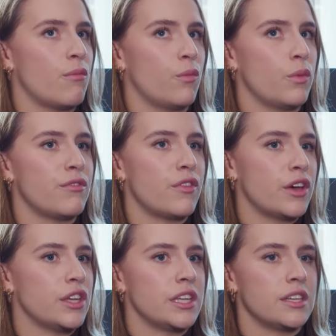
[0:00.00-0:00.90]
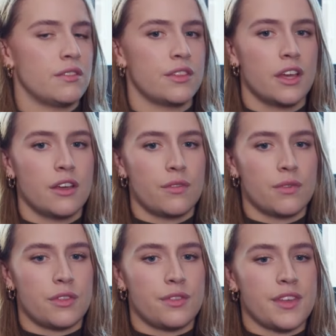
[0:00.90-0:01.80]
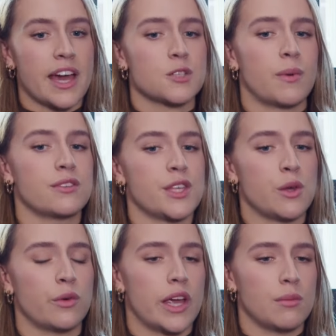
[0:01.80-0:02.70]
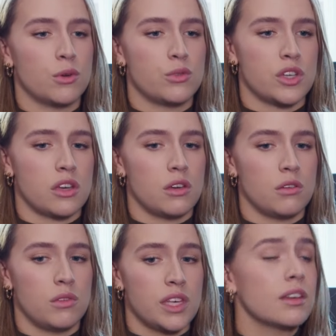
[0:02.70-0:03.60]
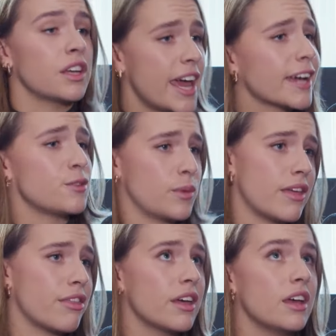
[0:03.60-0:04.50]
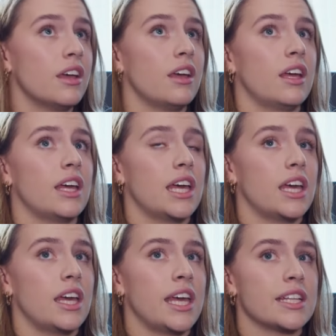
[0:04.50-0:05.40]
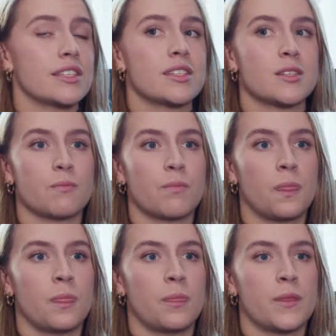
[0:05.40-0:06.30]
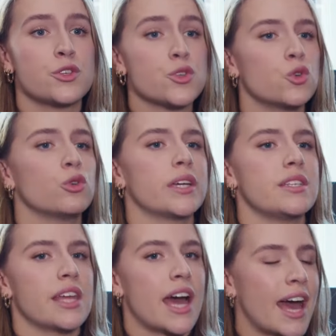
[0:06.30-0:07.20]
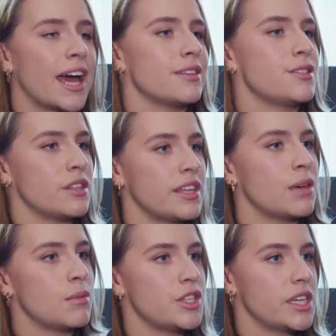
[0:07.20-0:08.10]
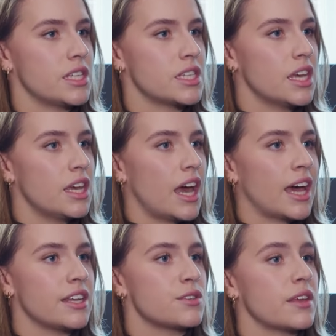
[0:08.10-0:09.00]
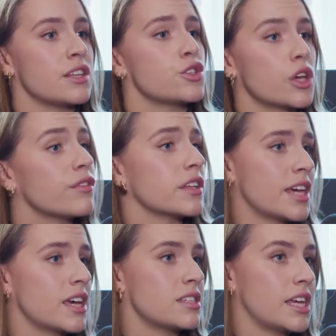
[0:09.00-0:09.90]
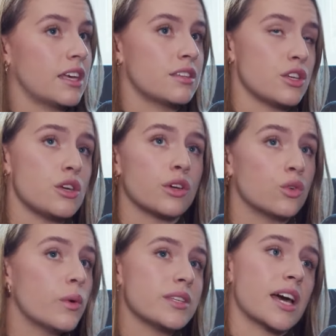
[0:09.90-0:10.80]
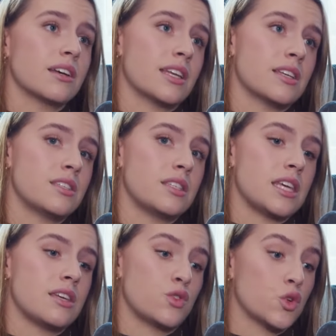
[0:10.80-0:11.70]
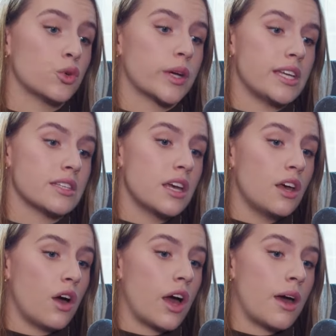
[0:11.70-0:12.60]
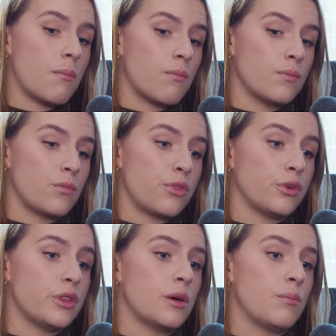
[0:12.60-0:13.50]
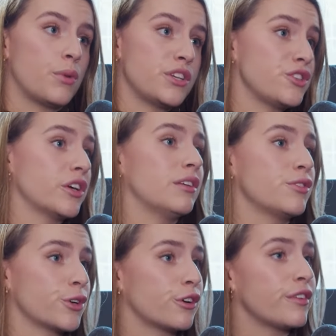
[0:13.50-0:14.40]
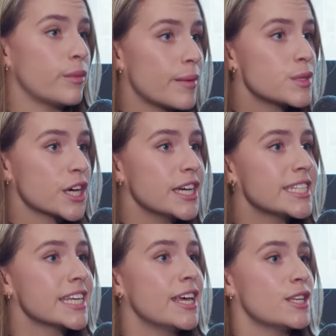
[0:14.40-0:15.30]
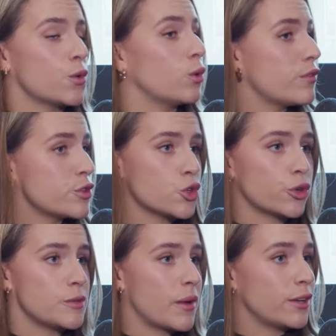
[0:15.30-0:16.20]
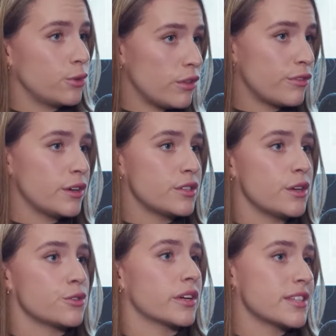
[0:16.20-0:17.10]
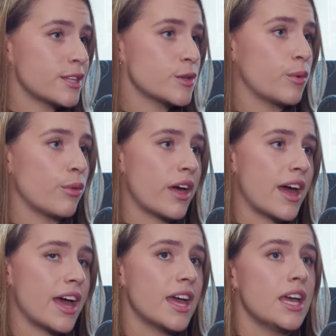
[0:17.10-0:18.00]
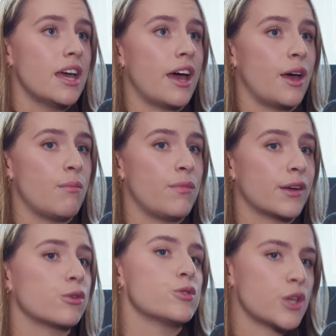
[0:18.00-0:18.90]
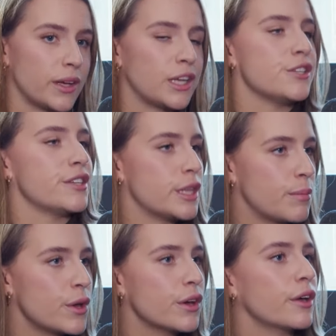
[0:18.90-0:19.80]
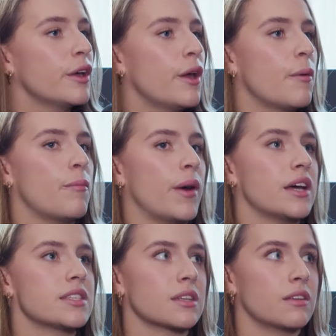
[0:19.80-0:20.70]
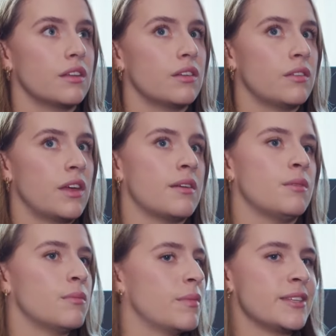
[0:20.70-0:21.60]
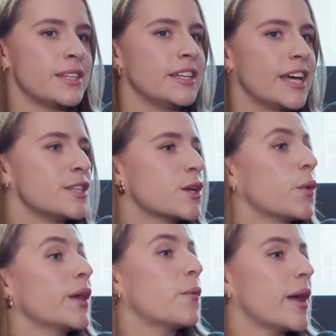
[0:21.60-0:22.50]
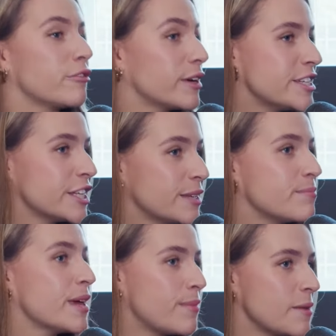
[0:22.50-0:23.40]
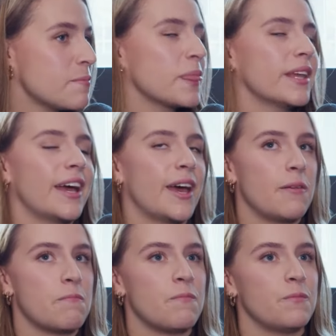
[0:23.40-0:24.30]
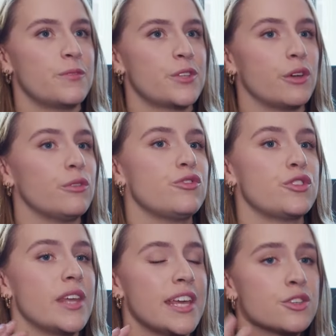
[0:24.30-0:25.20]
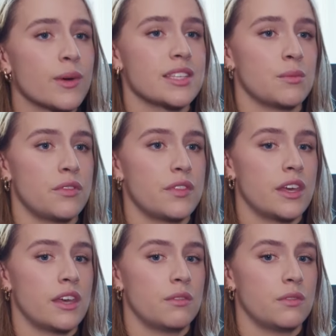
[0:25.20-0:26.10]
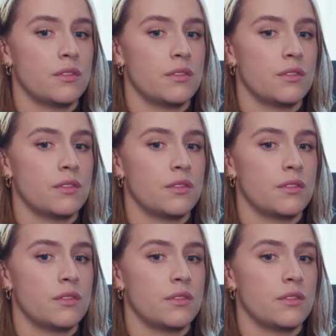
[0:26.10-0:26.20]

with Vernon and the aspects that you were able to connect with. It's the stories that add to the images, and it's so fantastic. So you can always access the stories through the British Journal of Photography website. So all of the stories behind all of the photos are accessible there. They're also included in the book, but as a quicker way of reaching them, maybe. So interacting with the